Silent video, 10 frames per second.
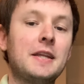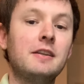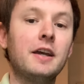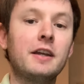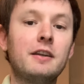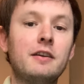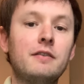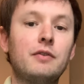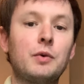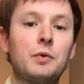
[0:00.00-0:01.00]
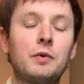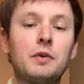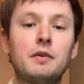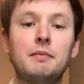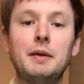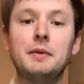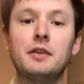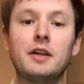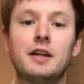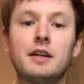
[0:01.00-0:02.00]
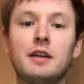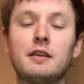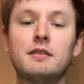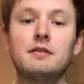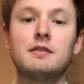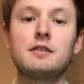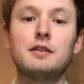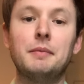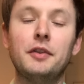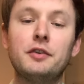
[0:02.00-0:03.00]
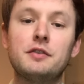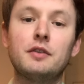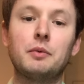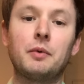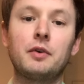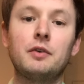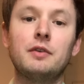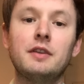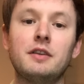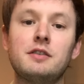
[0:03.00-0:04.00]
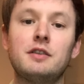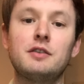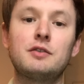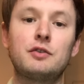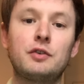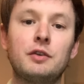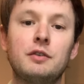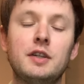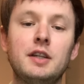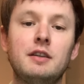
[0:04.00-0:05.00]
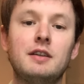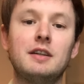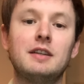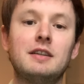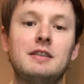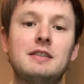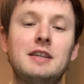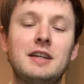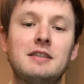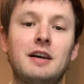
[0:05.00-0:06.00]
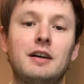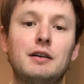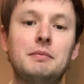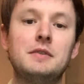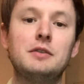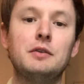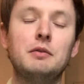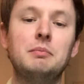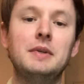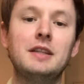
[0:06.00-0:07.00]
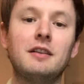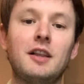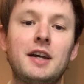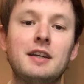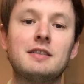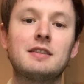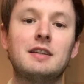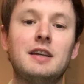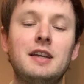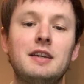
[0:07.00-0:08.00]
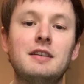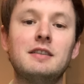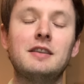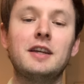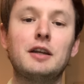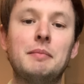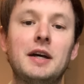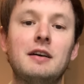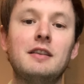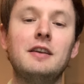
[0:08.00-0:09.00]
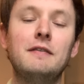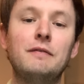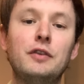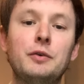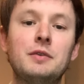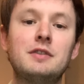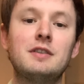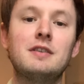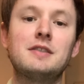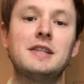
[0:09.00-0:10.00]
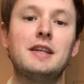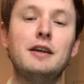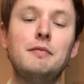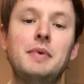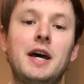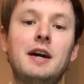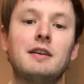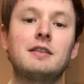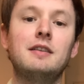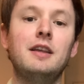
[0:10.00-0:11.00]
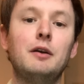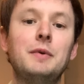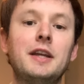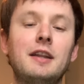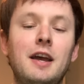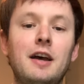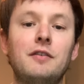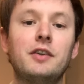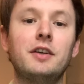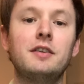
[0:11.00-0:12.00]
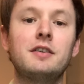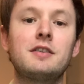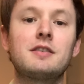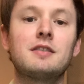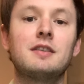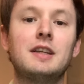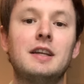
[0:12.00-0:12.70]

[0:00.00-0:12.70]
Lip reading: negative or maybe like some others in the world, and let's just truly take time to be the light and to think about the influences and the impact that we can have on others.